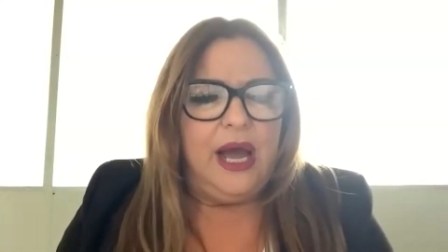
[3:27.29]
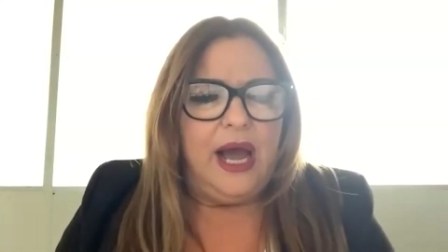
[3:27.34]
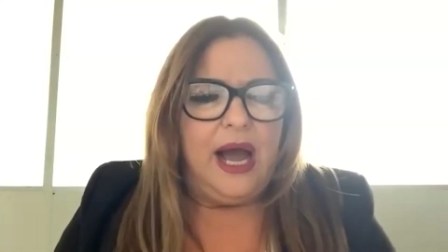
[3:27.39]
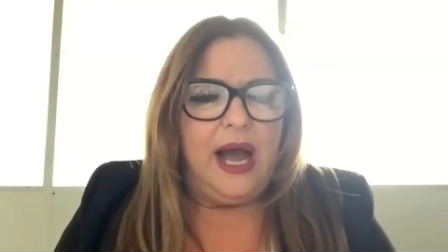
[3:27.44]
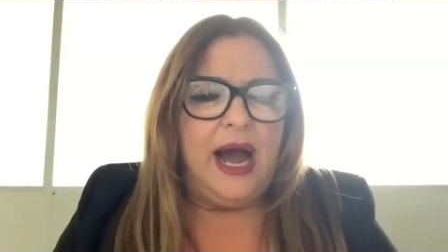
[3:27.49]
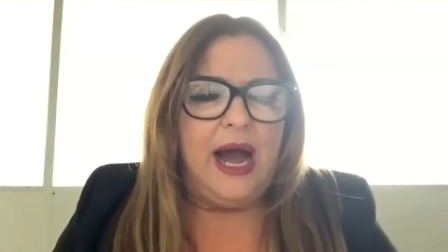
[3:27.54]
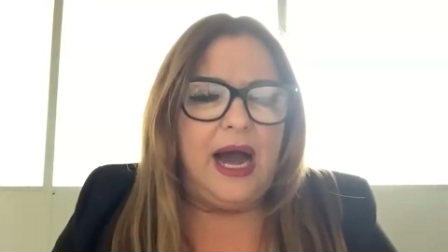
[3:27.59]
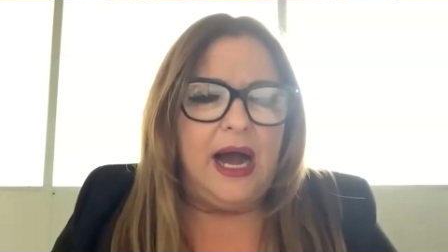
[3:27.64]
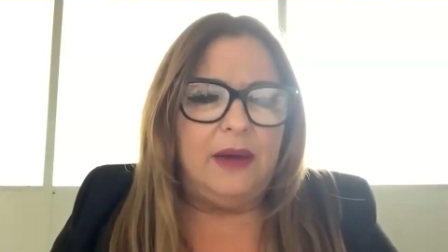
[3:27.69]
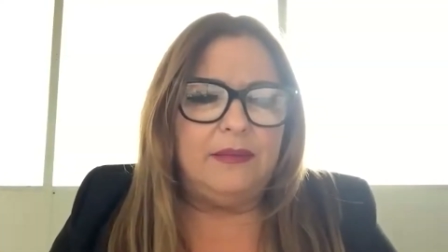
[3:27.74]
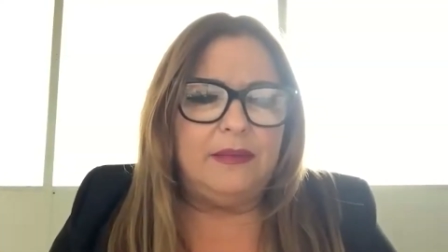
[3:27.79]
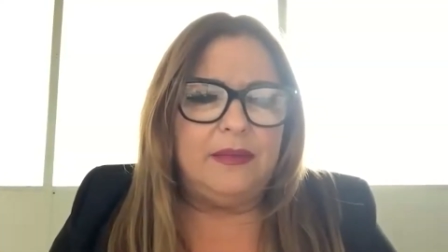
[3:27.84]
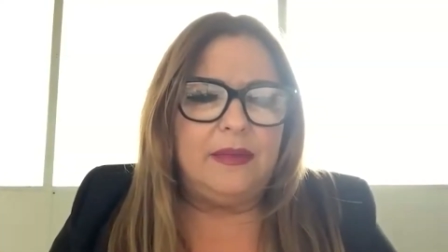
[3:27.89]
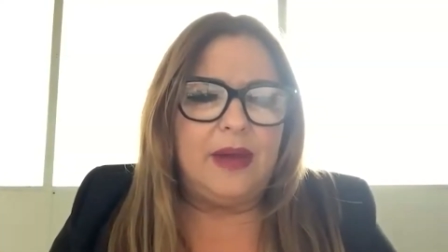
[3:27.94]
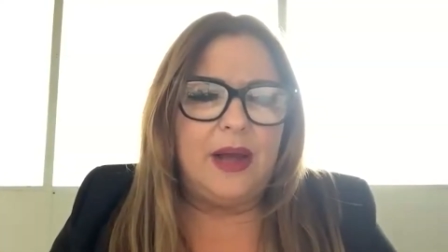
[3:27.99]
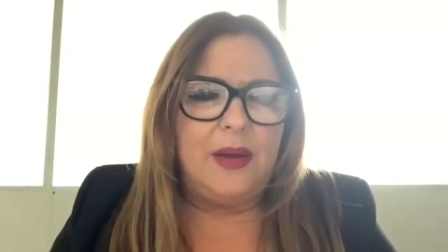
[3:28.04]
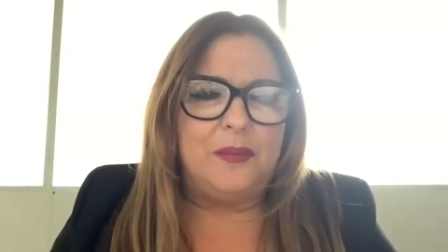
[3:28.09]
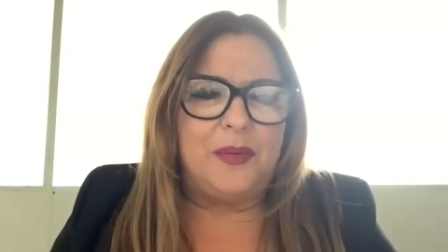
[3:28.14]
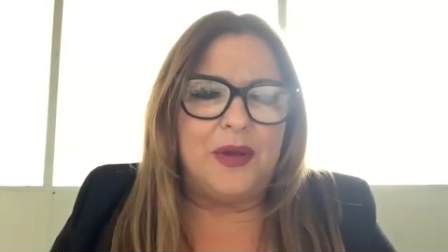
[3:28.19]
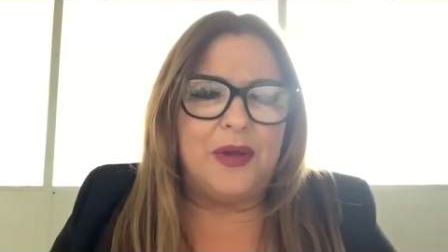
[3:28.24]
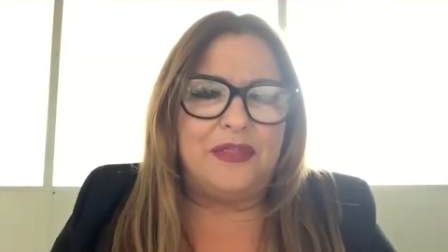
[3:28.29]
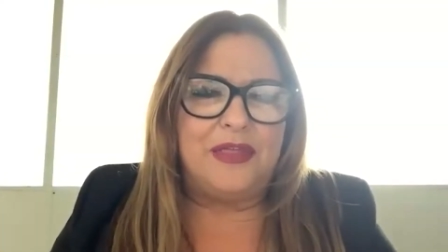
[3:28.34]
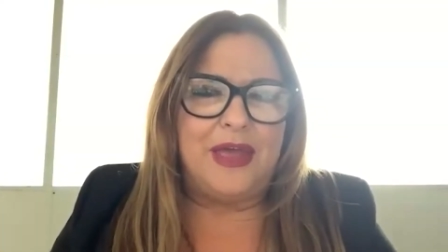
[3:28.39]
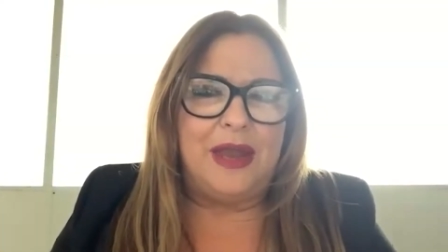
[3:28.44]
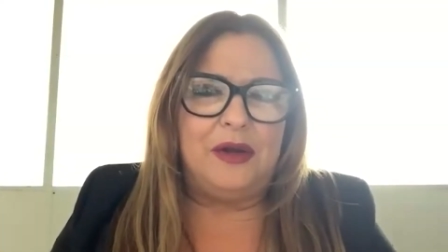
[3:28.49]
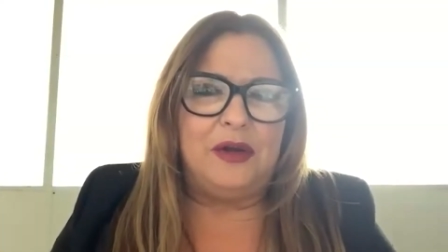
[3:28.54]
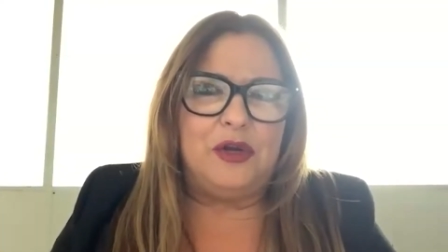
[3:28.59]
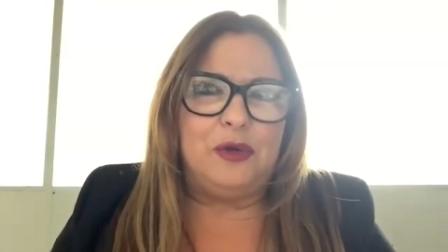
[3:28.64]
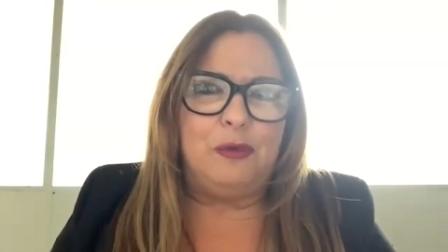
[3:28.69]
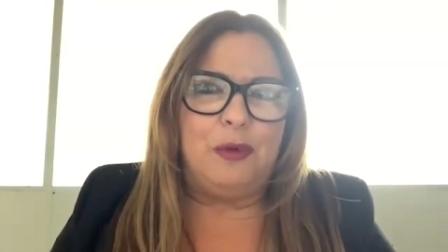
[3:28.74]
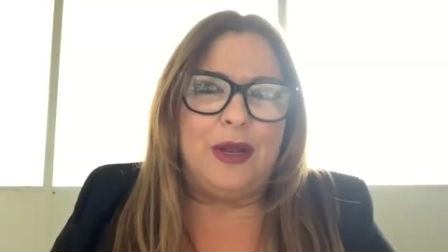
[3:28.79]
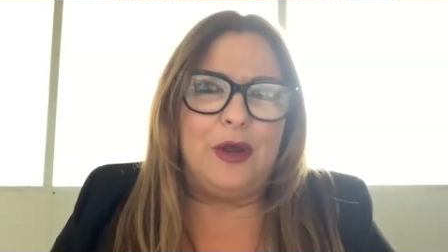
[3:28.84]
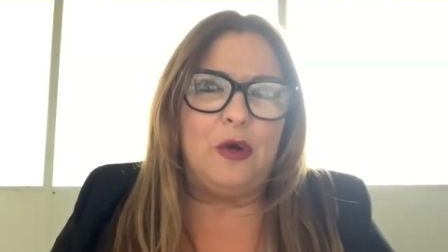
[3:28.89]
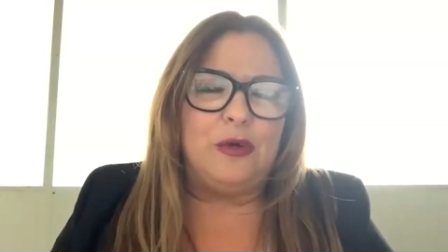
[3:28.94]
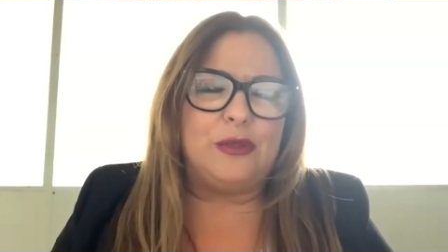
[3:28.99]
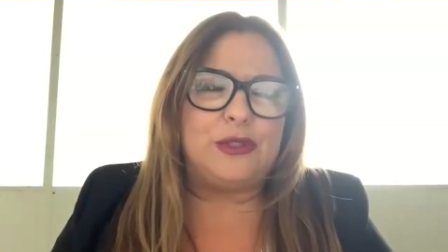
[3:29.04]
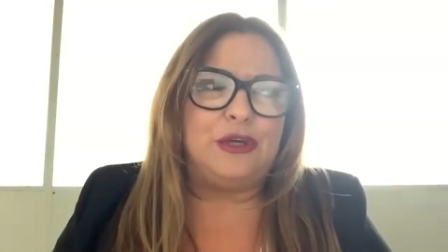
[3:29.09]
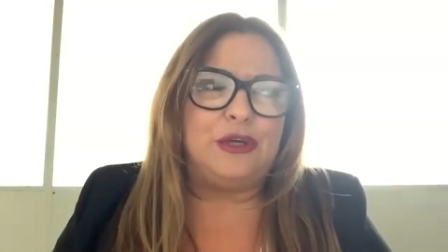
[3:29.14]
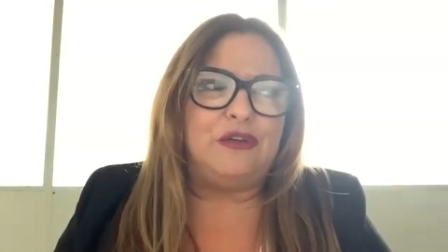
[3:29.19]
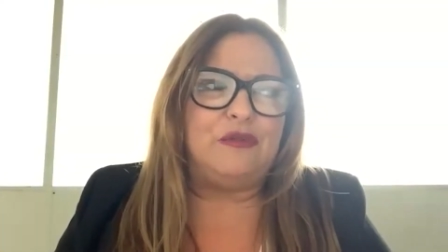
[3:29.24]
Um, but then we
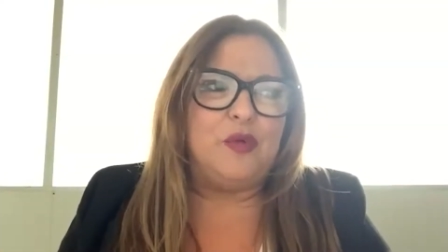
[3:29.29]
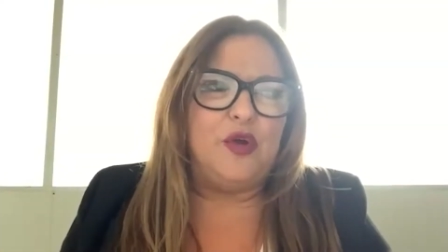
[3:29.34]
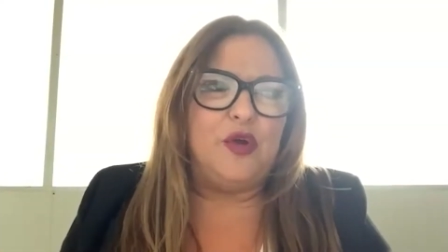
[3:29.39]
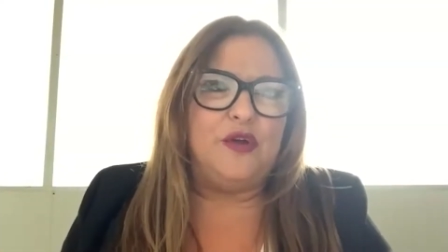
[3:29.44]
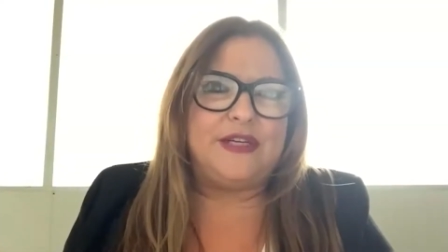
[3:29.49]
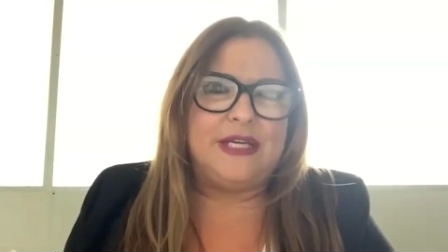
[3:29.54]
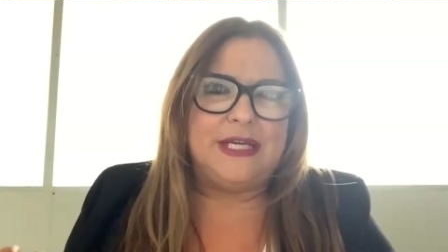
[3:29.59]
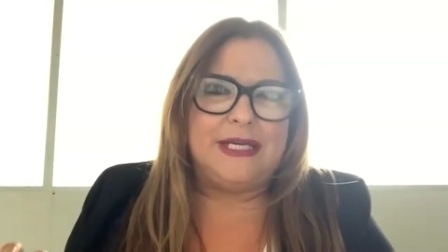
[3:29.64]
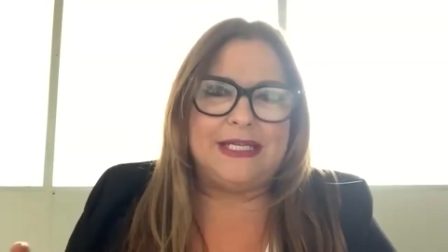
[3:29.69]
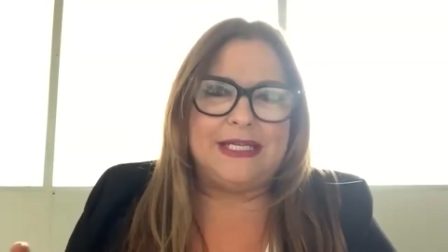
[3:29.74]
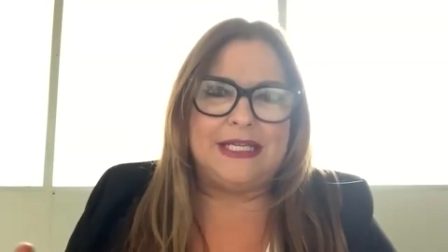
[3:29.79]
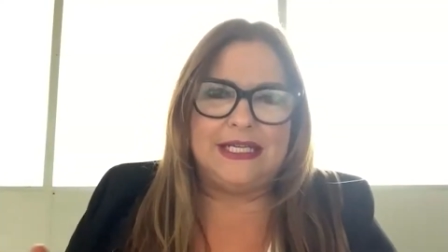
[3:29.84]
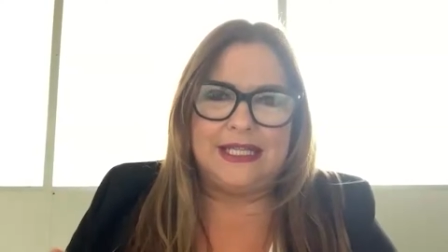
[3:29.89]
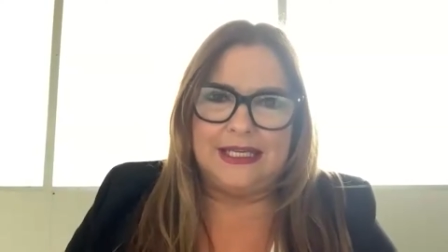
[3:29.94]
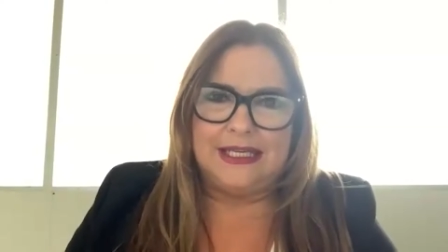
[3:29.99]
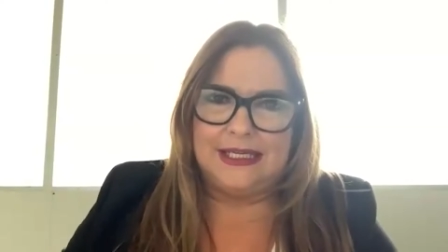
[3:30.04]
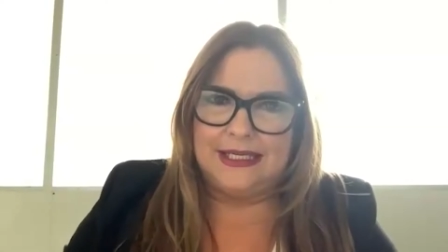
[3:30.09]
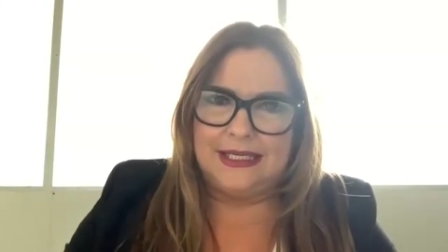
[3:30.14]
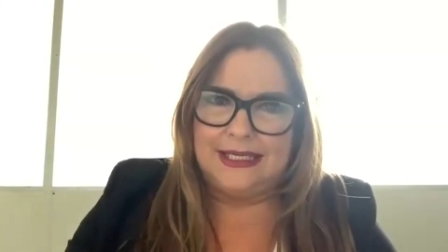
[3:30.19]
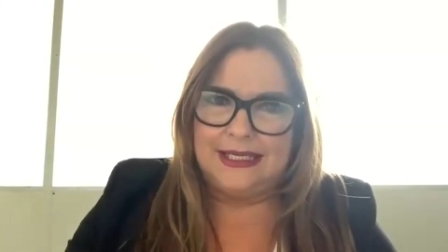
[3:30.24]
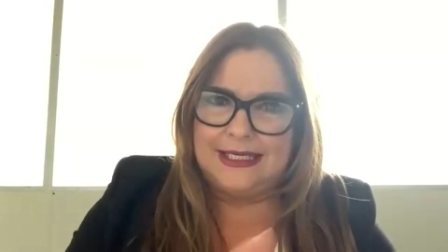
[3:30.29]
all sort of moved into the